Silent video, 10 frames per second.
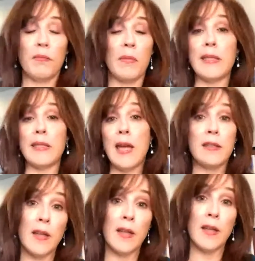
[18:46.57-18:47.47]
my
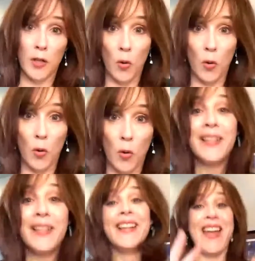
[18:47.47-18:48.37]
dad's stethoscope.
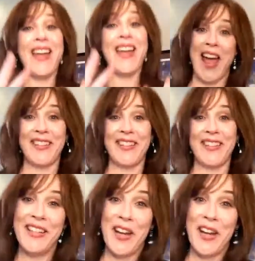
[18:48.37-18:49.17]
And that's,